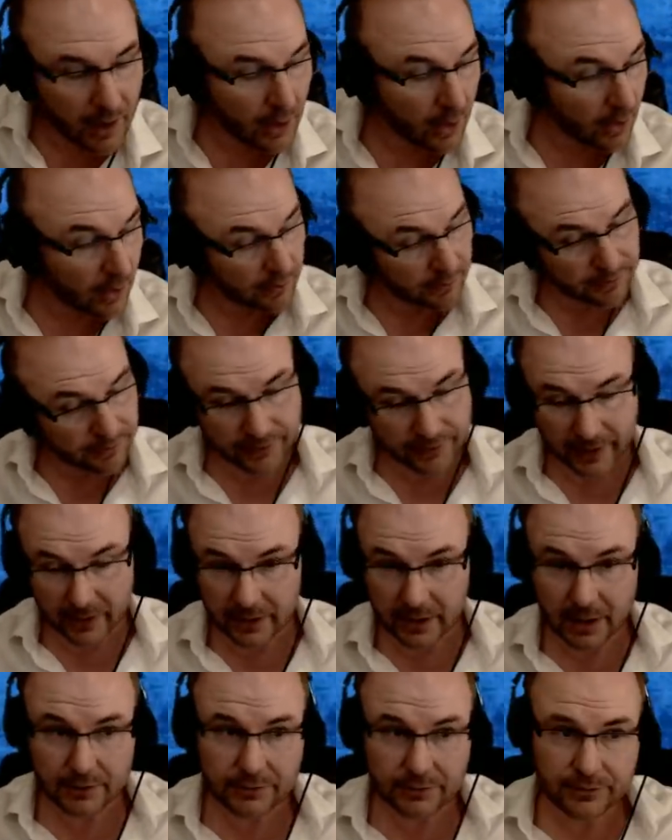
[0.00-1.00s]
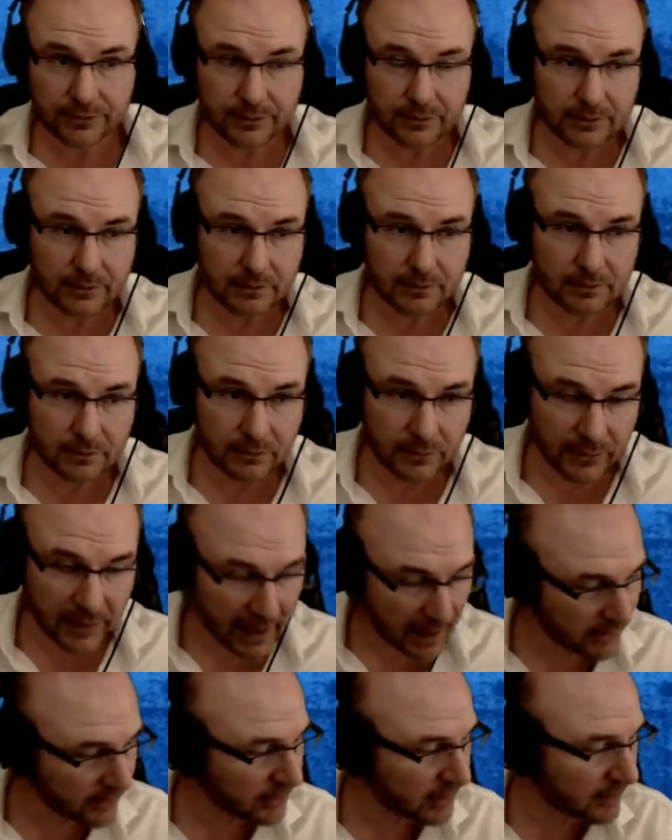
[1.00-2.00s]
Fair enough.
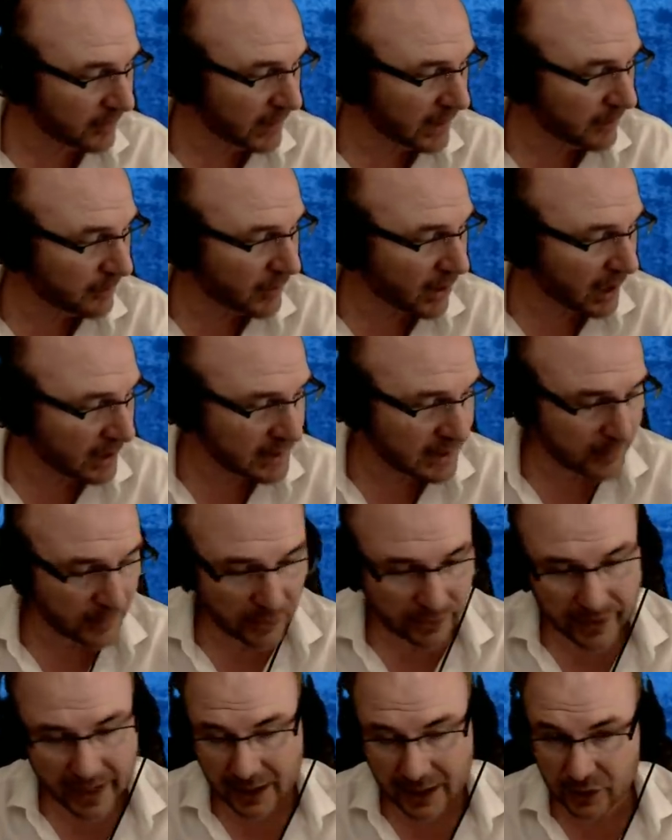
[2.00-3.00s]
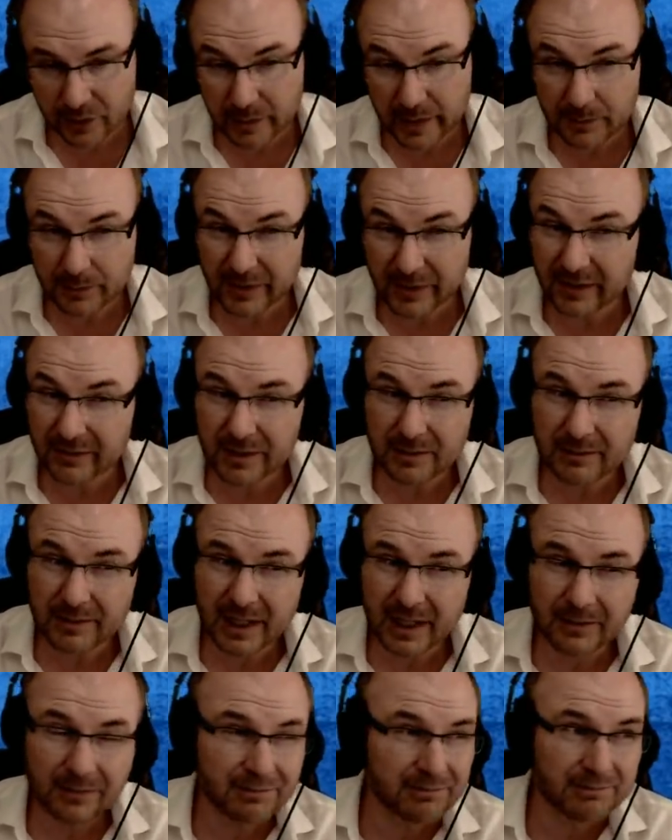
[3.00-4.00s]
That could be possible. That could be even
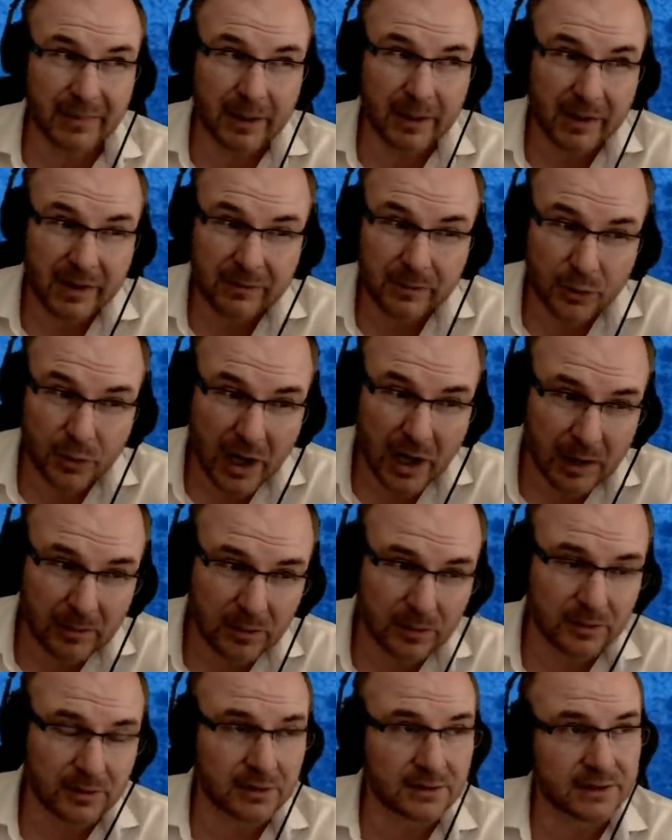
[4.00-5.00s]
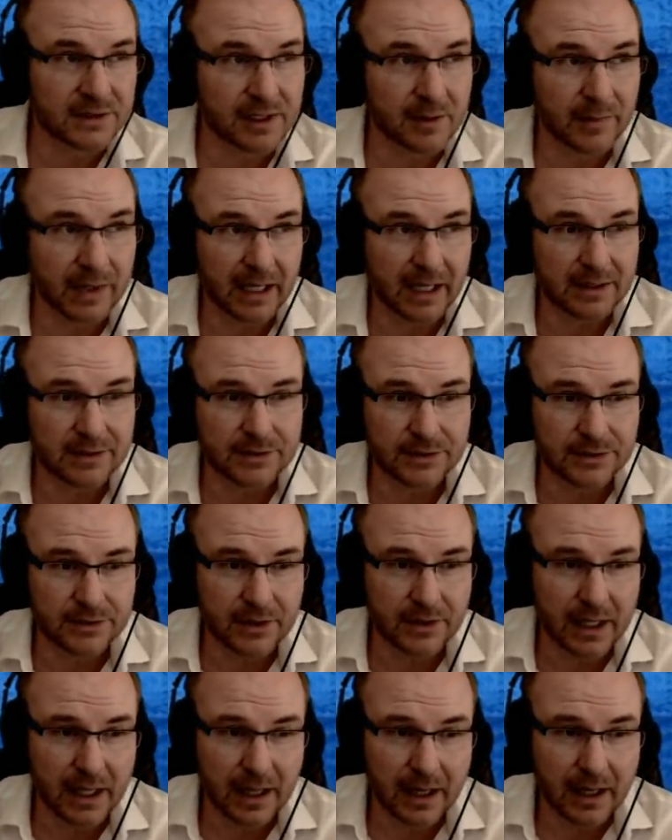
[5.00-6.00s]
maybe even probable in some cases.
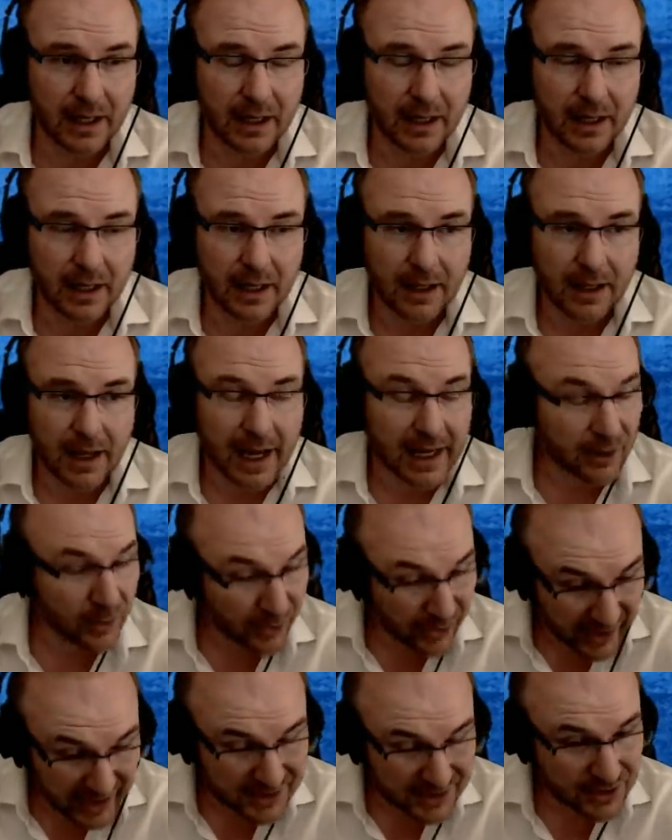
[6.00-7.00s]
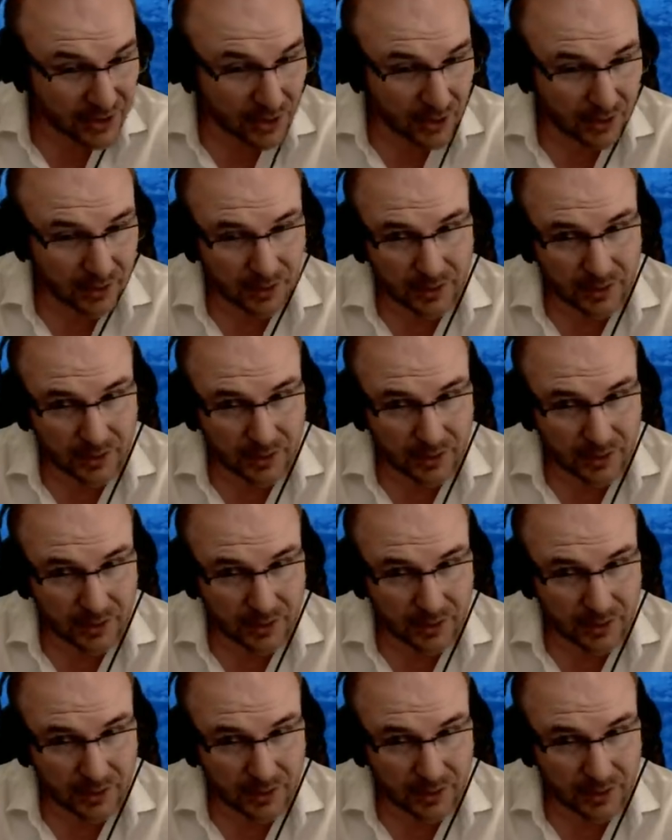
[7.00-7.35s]
I don't think so.